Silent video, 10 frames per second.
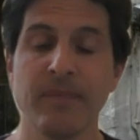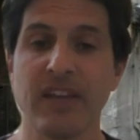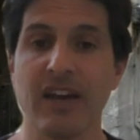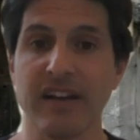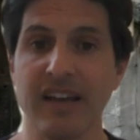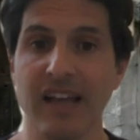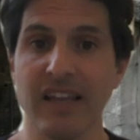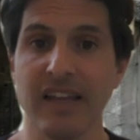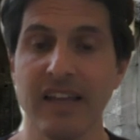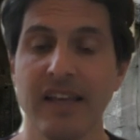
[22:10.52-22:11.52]

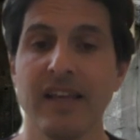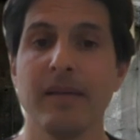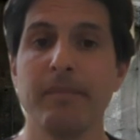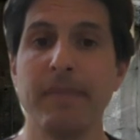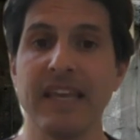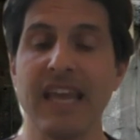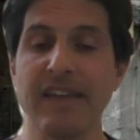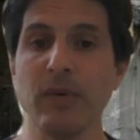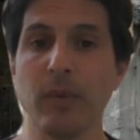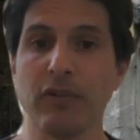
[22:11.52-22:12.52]
Caracalla, making
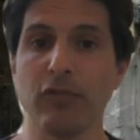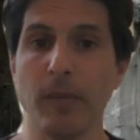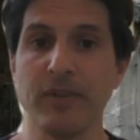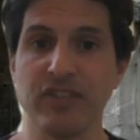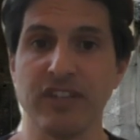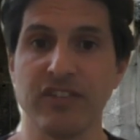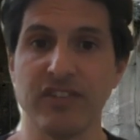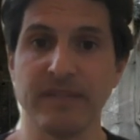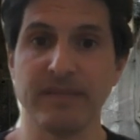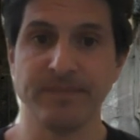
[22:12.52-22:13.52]
everyone a Roman
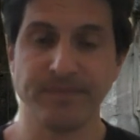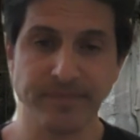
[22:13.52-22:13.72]
citizen